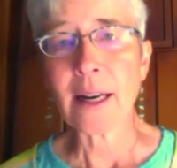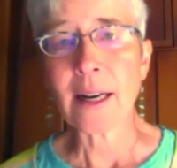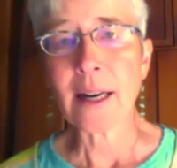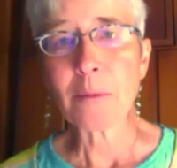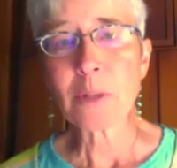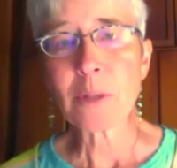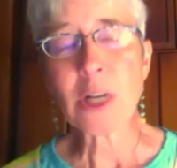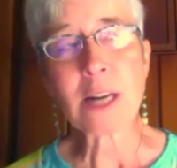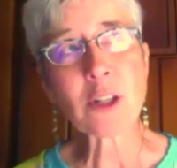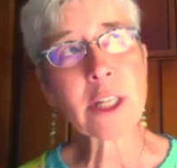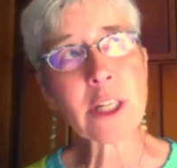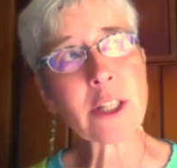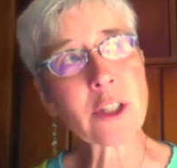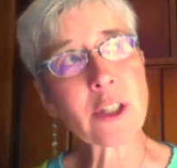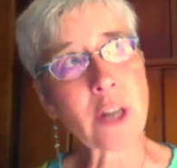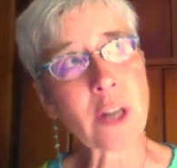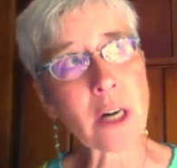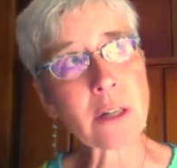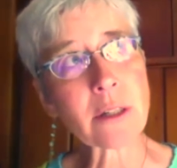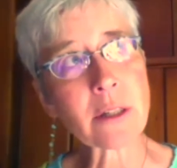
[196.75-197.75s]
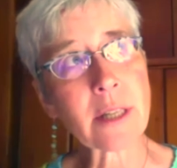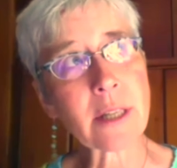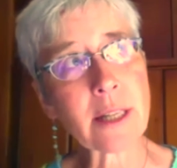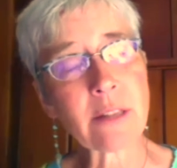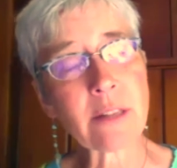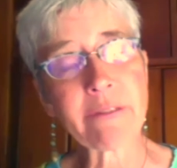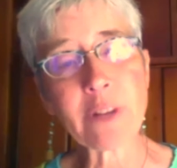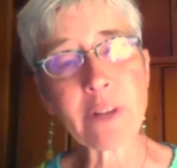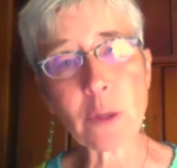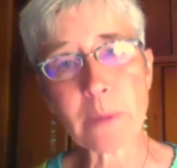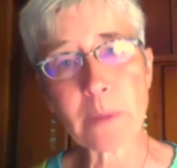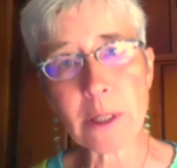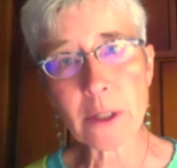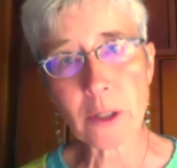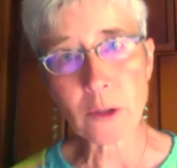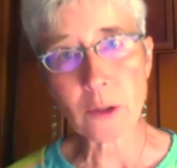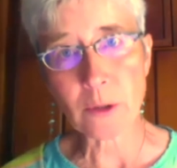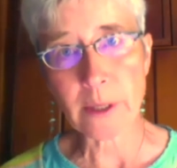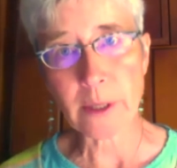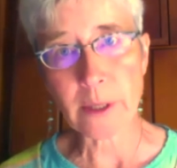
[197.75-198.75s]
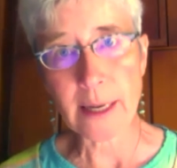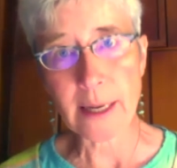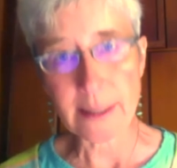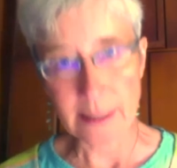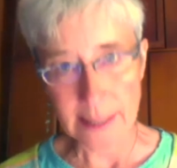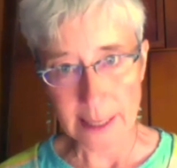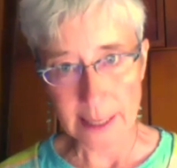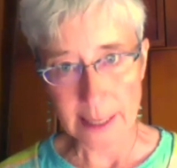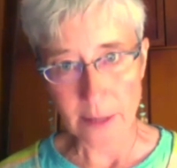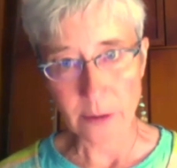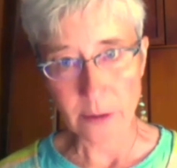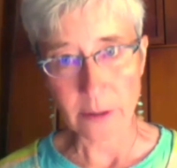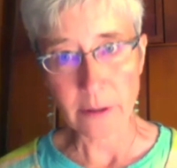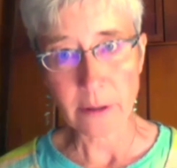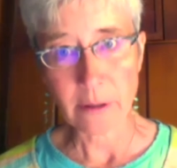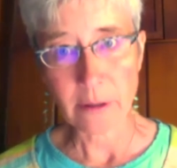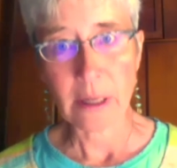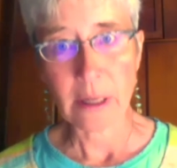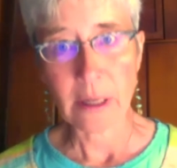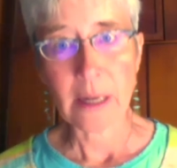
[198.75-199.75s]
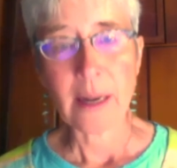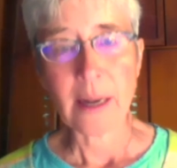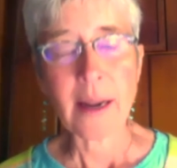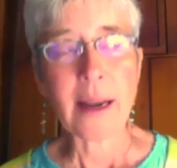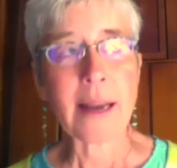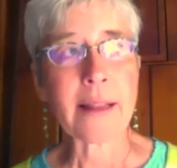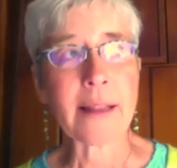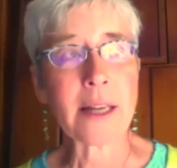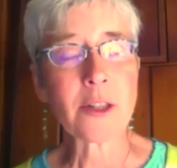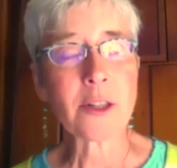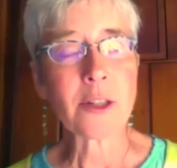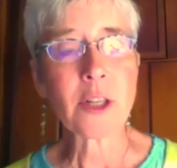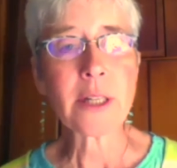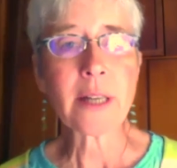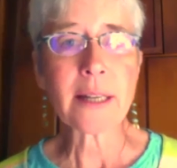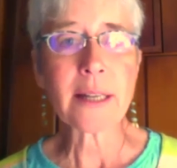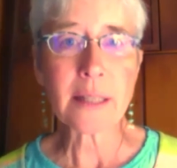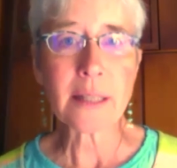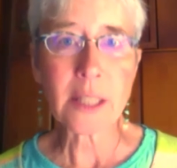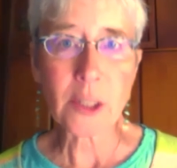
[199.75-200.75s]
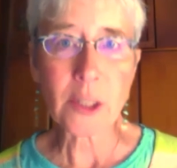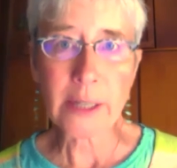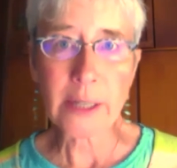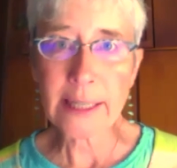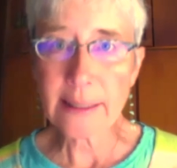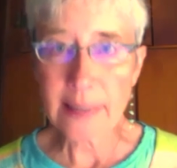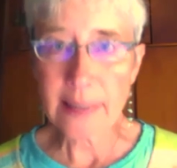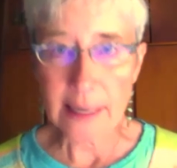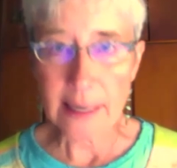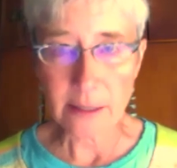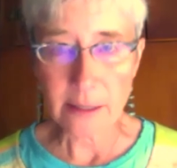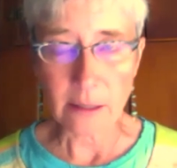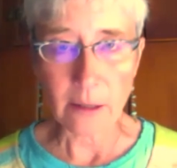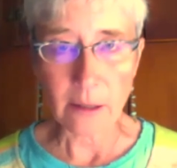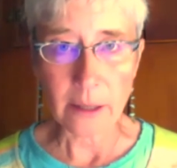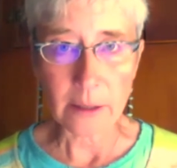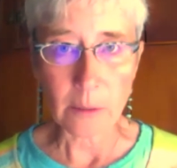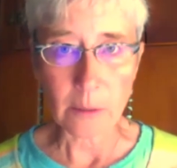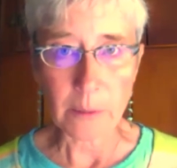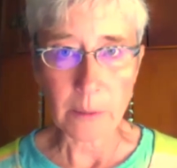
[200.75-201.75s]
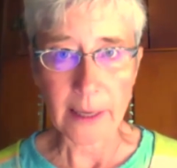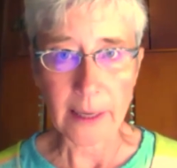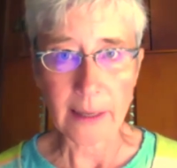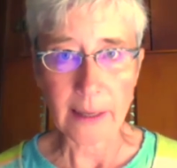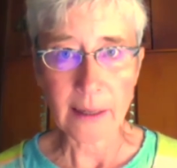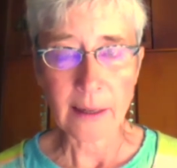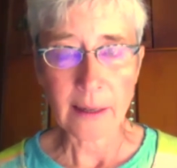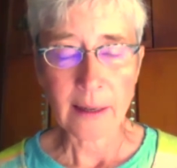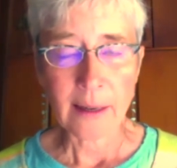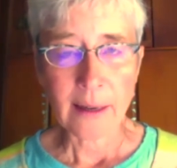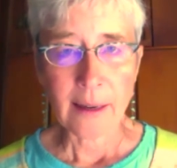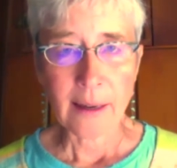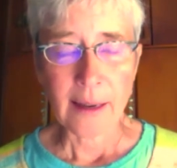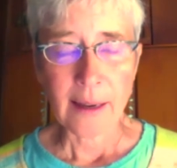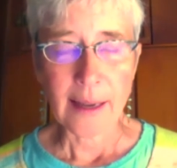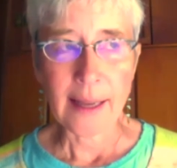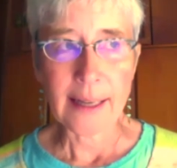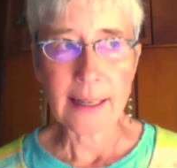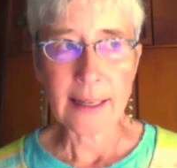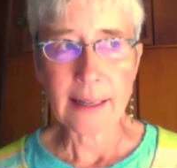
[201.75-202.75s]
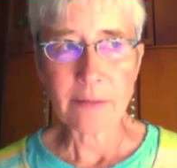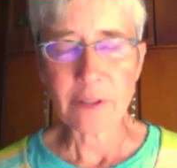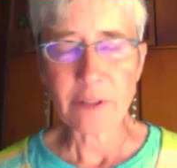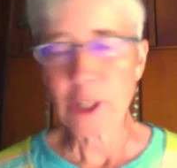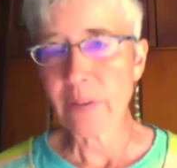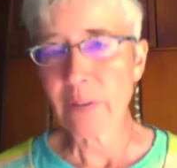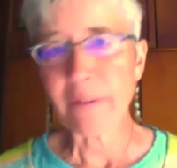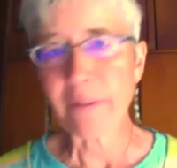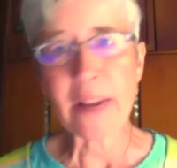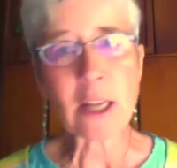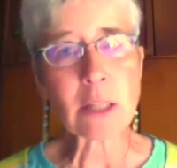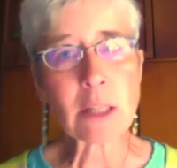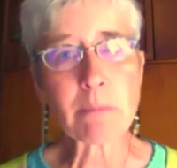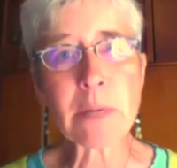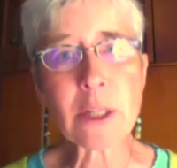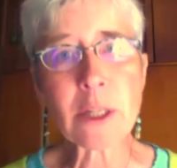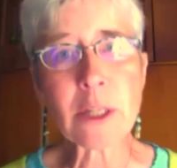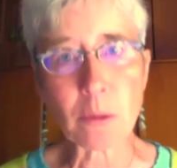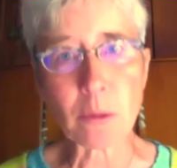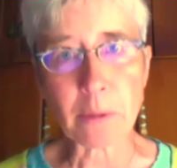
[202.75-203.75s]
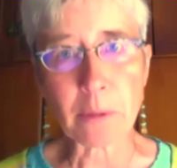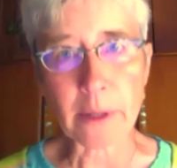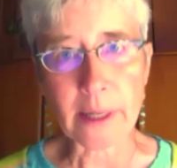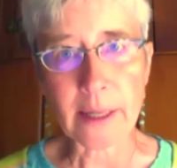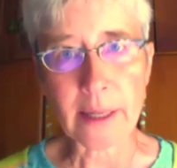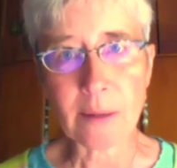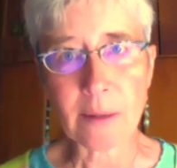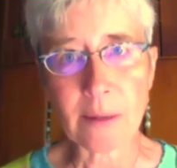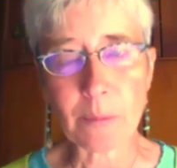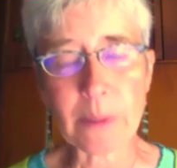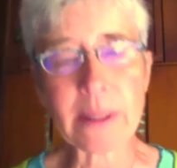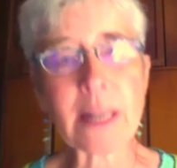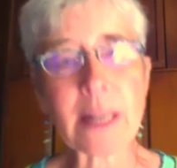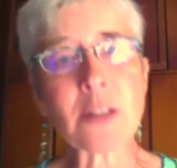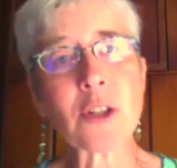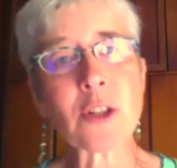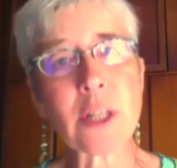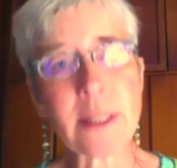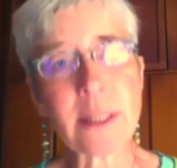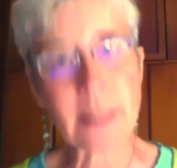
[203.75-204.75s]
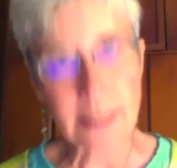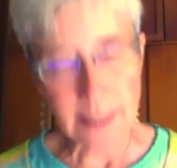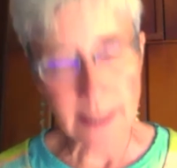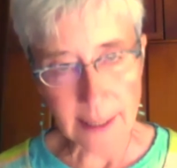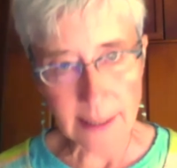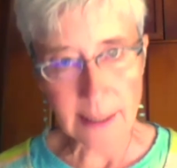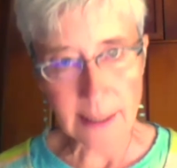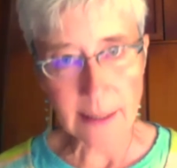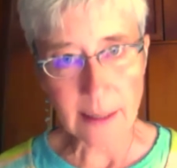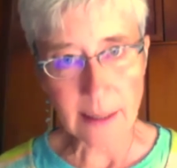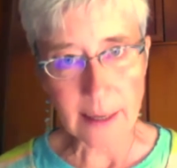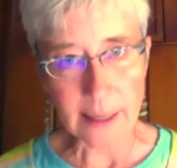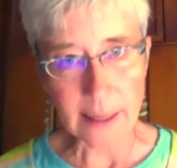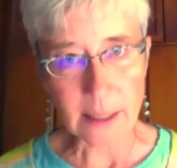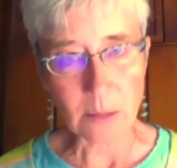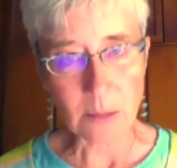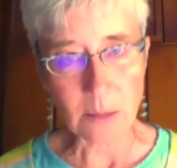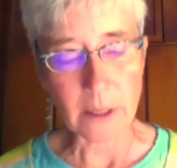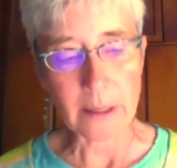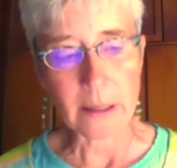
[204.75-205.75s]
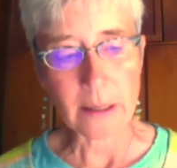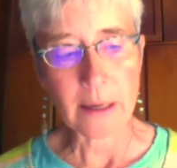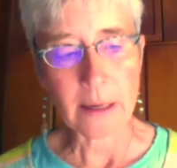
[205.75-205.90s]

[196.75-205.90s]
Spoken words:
She actually starts in the film industry as a dancer. And then she does a screen test along the way. And if she fails miserably, but then she succeeds at the next one.